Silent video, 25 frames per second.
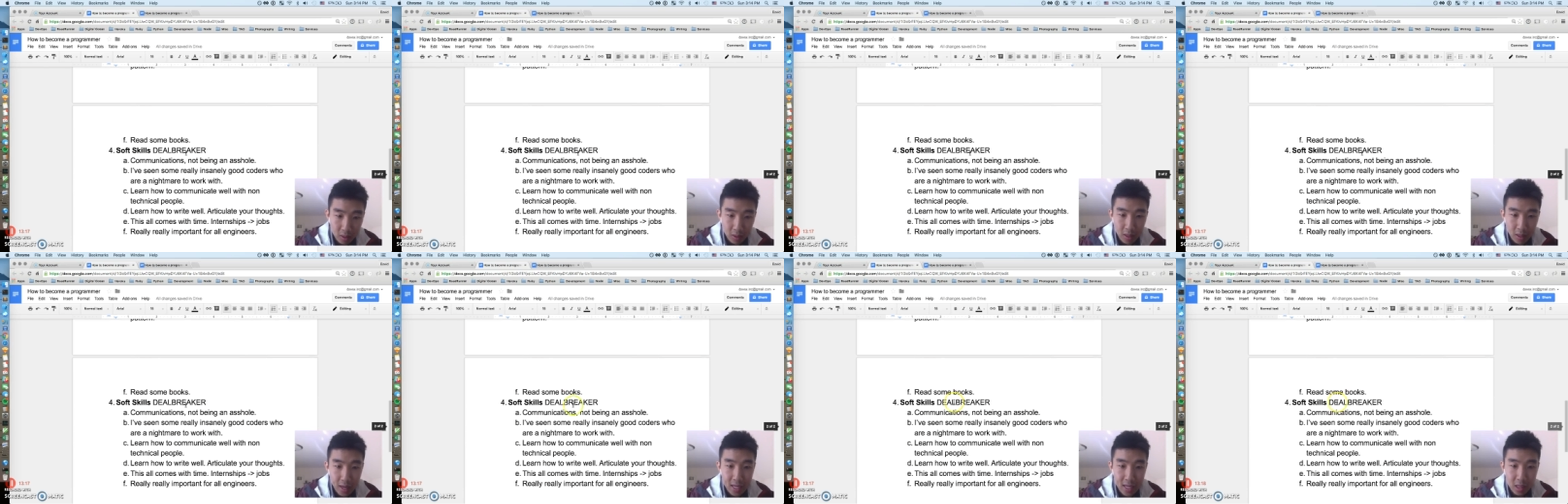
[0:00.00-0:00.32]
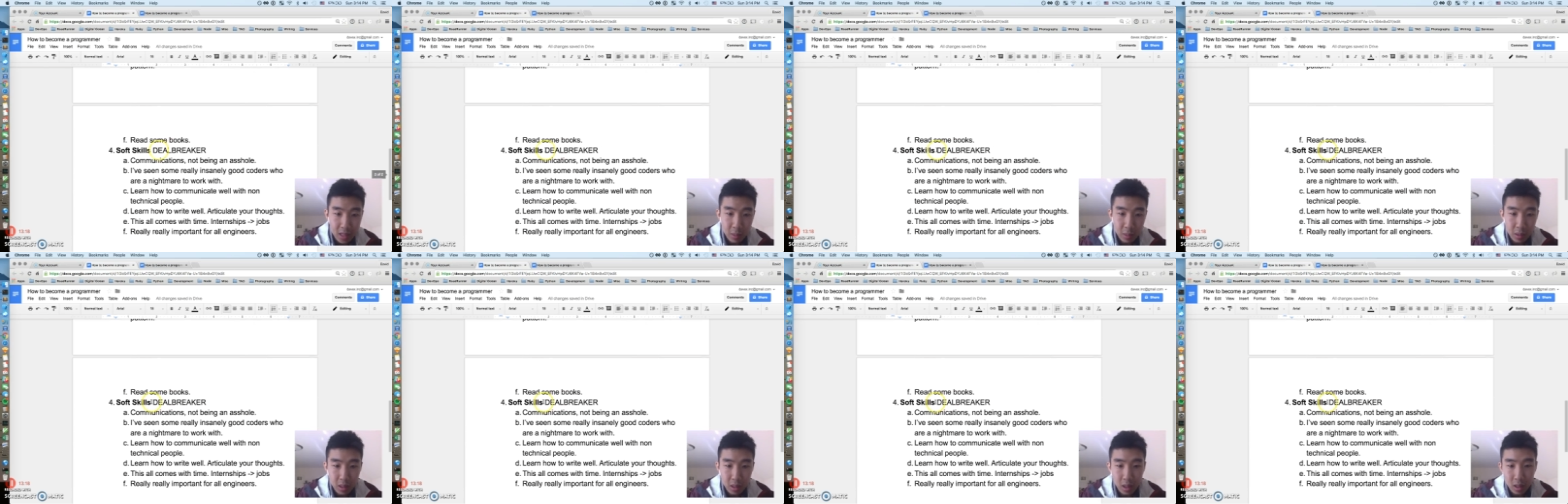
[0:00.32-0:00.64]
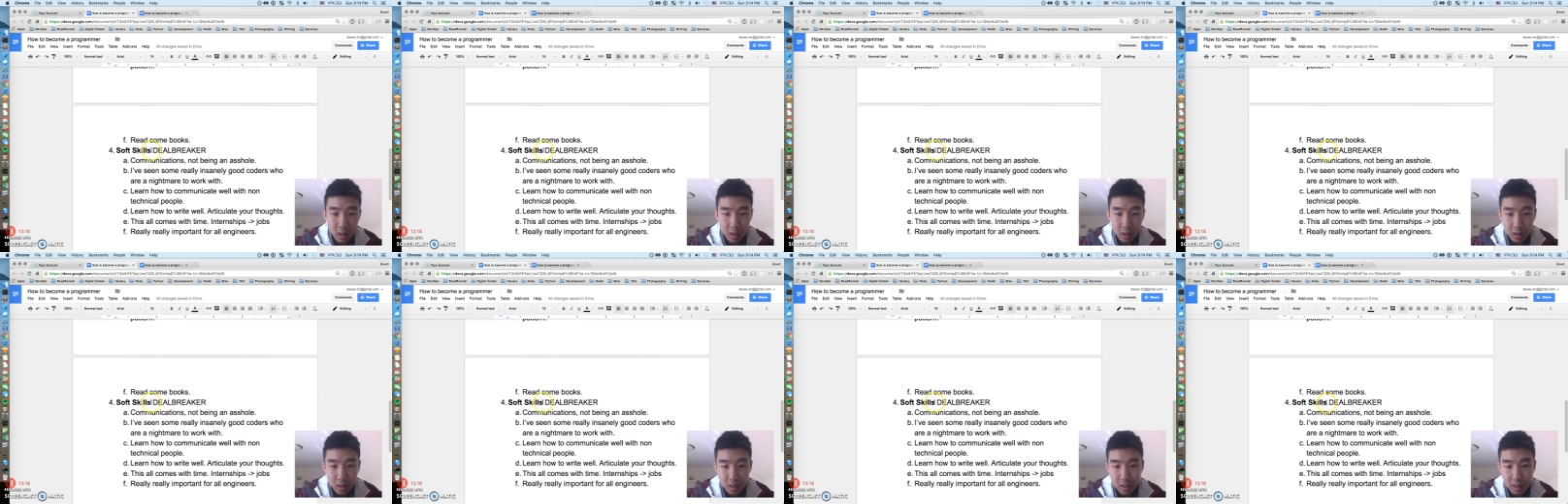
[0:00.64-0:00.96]
Last but
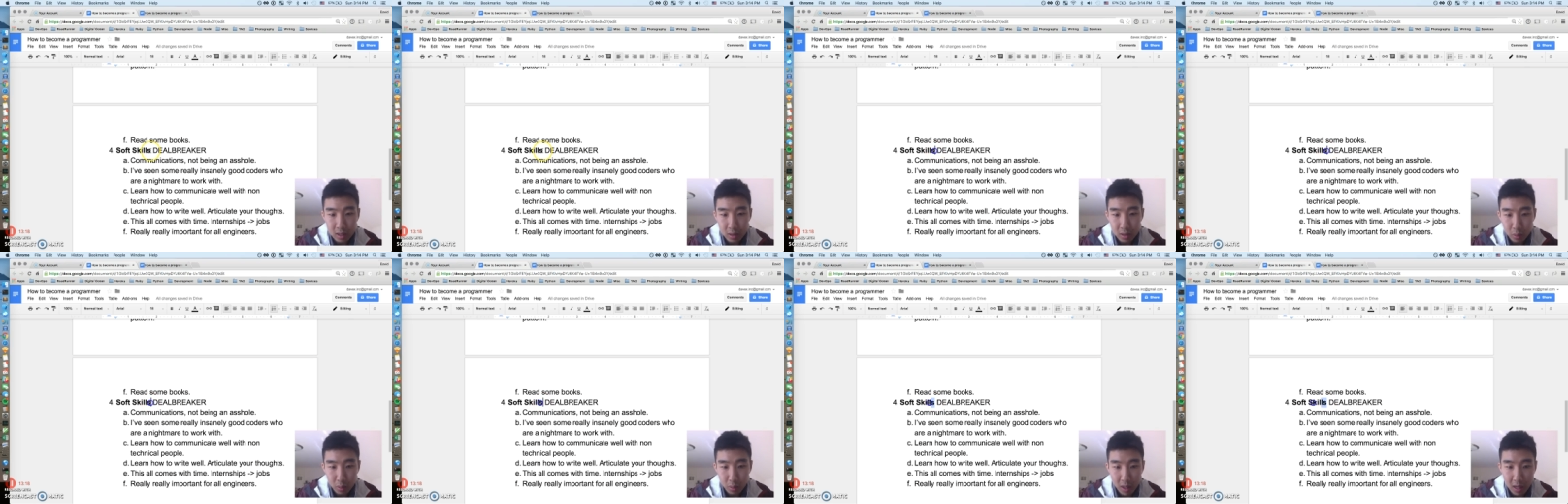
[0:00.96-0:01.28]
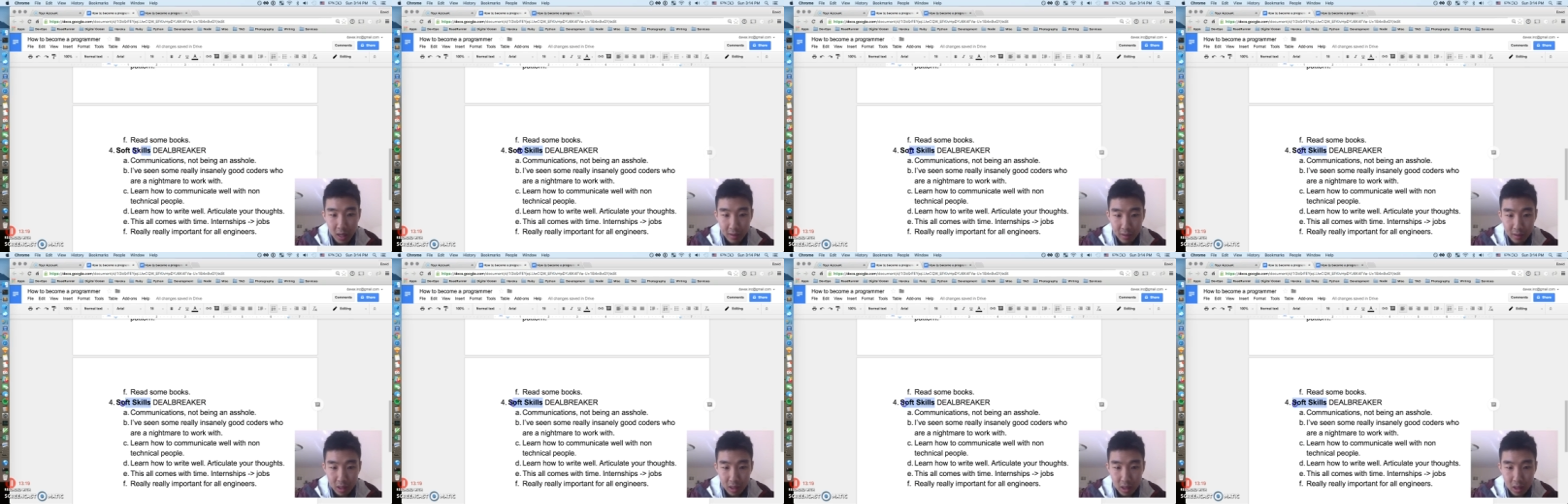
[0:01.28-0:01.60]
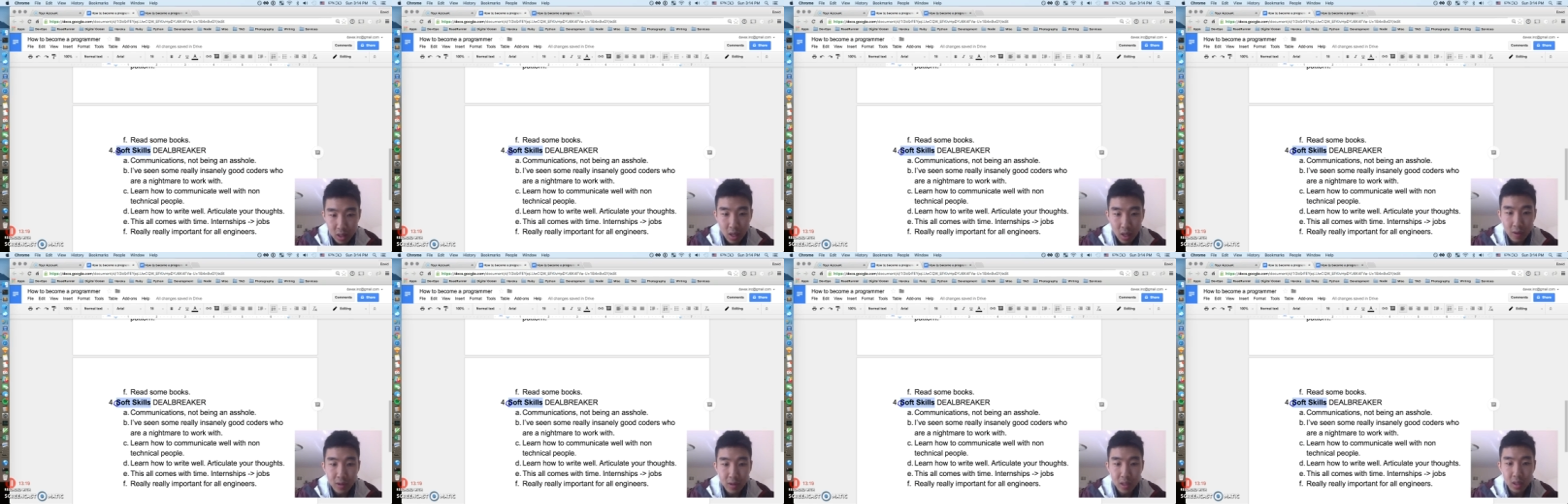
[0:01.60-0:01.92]
not least, we have the
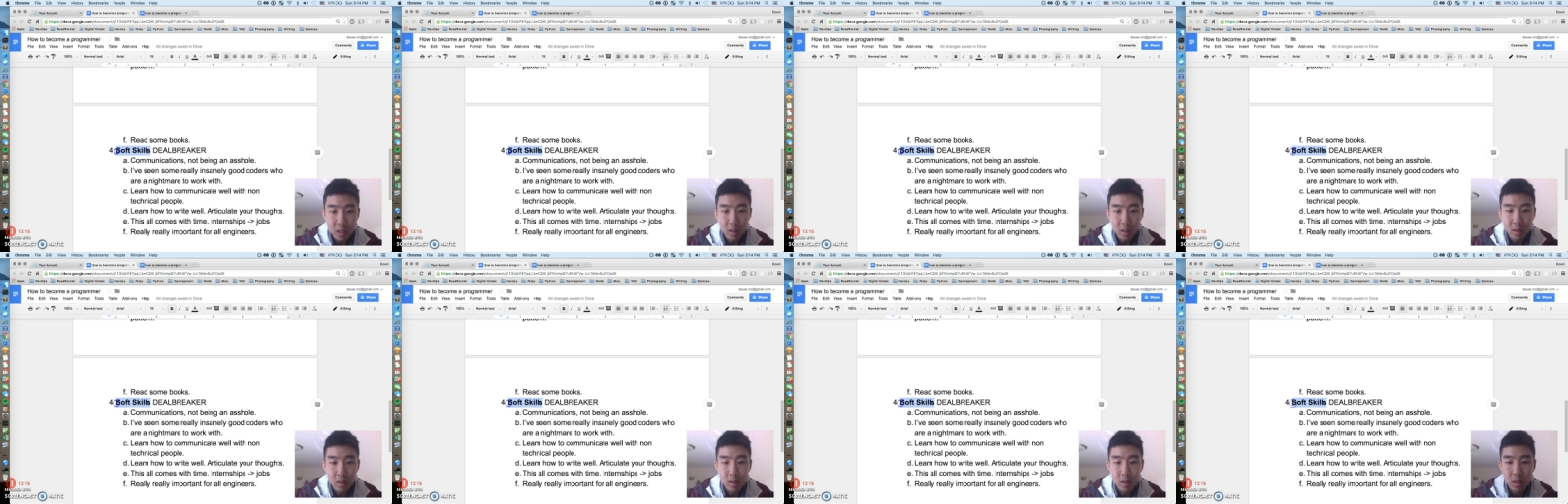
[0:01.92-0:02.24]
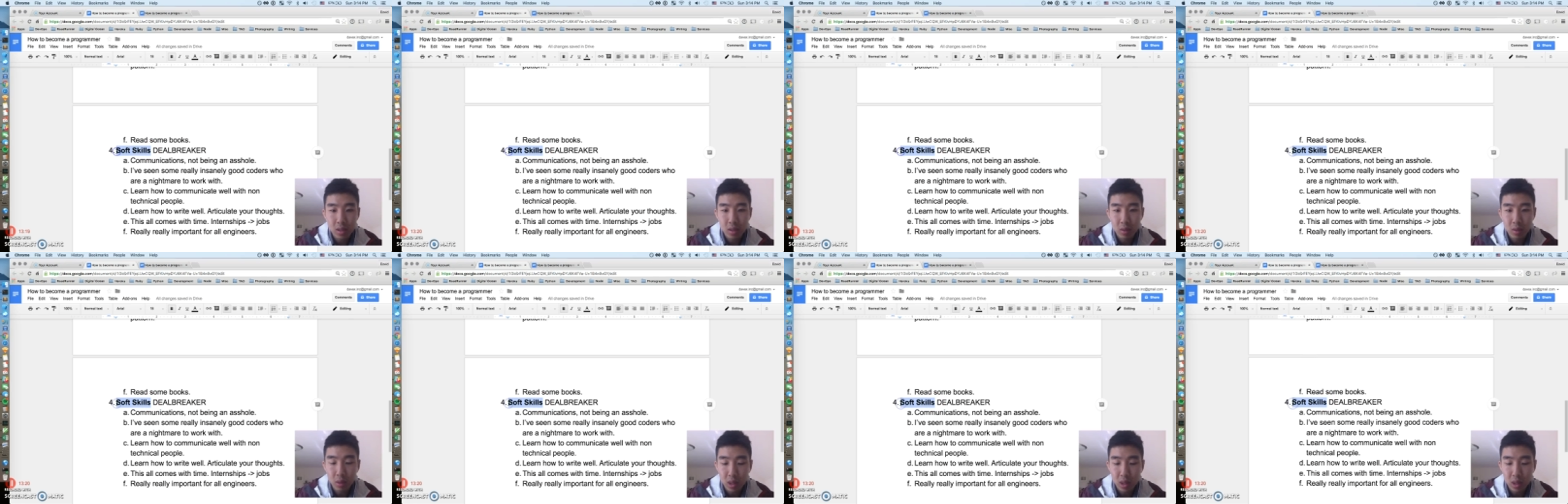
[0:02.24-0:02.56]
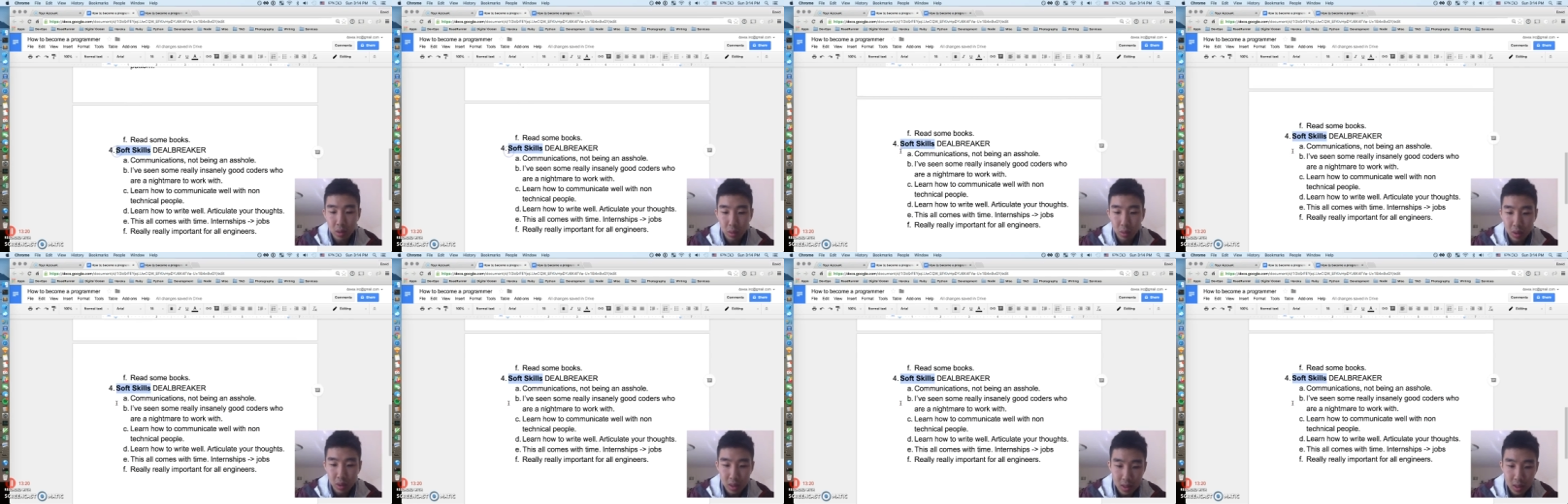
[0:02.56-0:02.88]
soft skills,
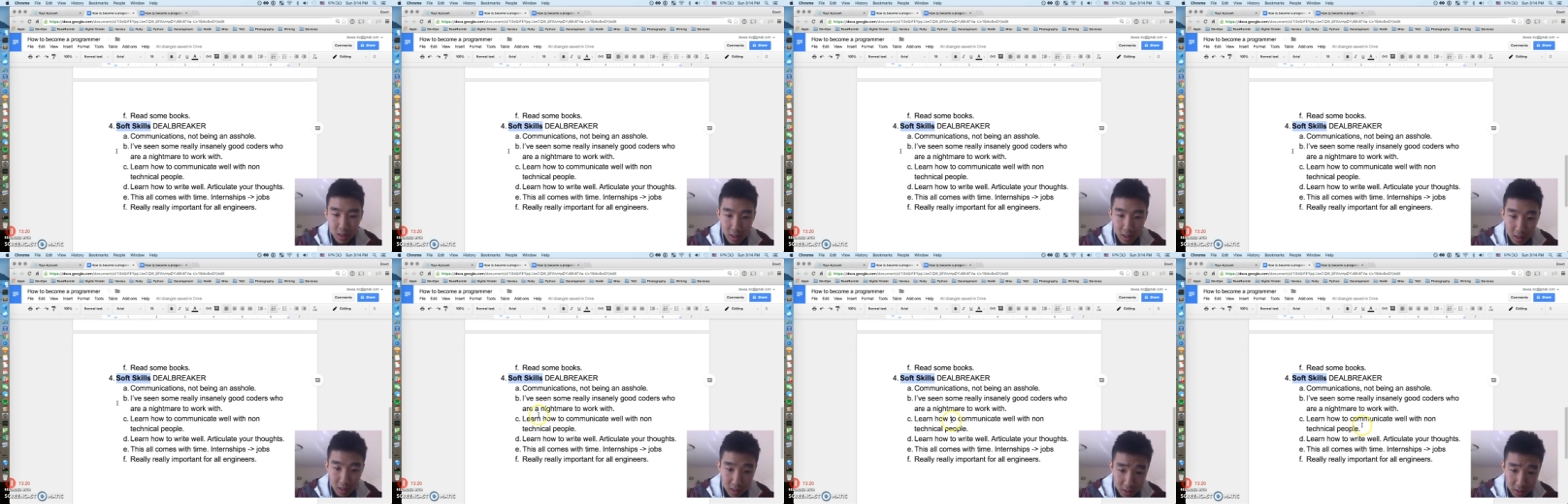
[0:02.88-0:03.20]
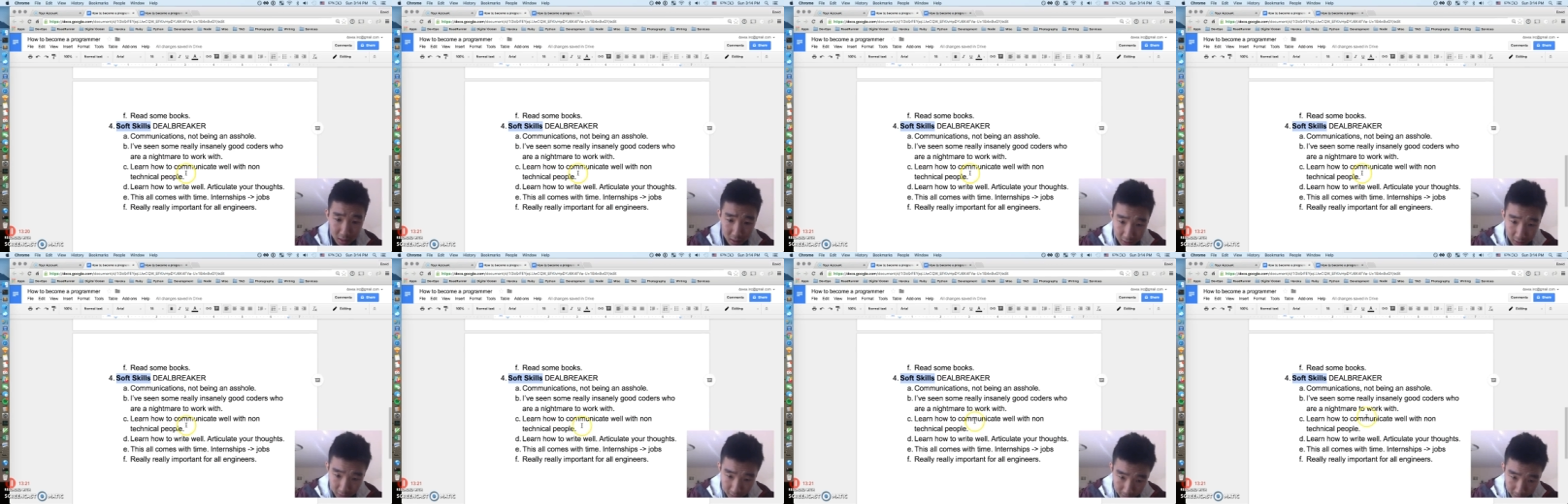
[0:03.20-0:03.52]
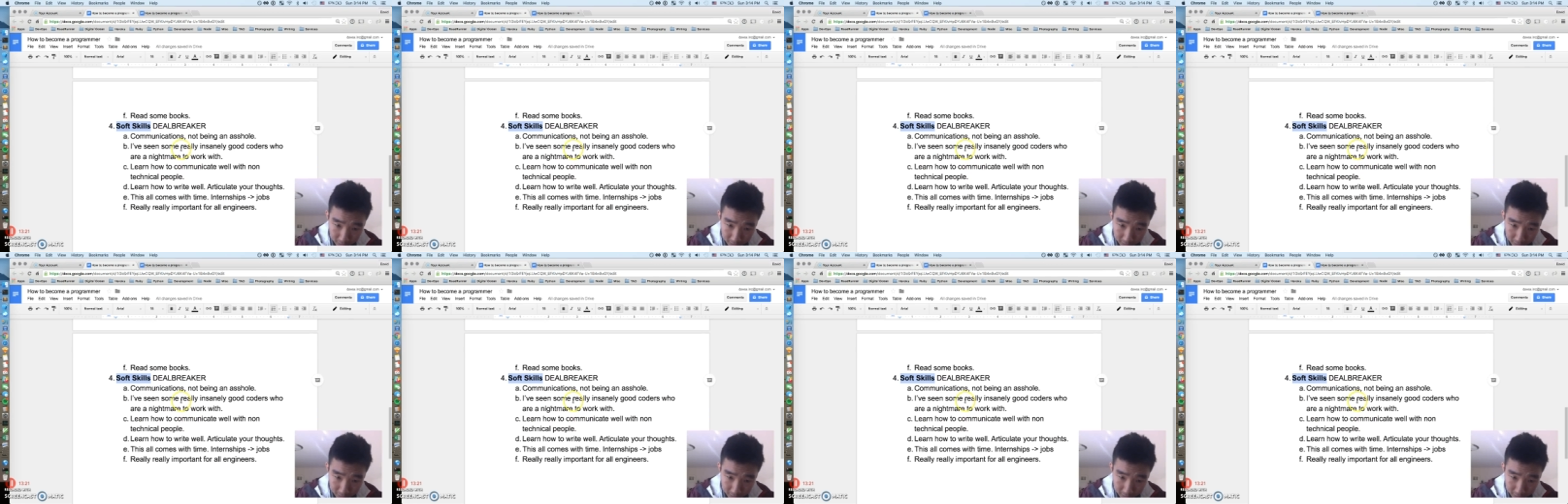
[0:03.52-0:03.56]
which we discussed